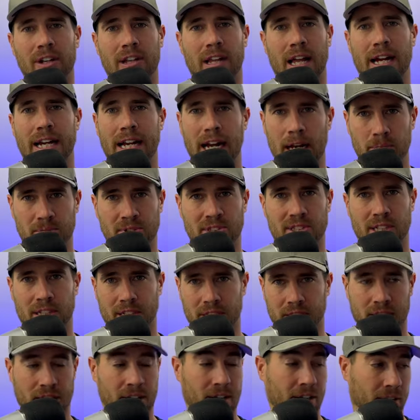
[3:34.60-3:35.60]
like I'm
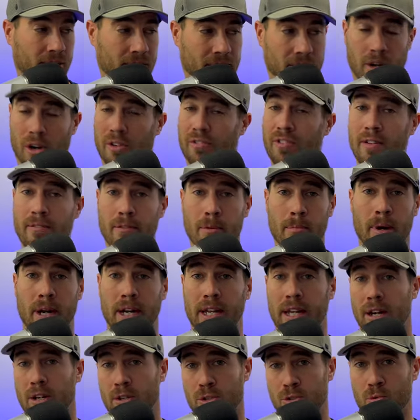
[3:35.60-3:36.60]
sitting here. You know, if
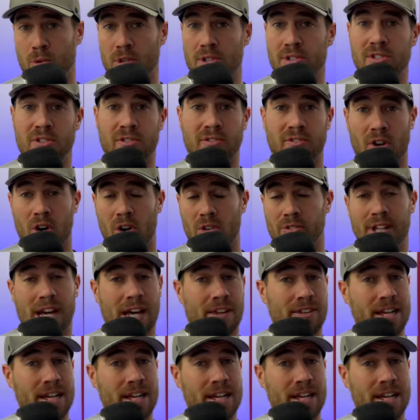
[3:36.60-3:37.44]
everybody else wants to fall down,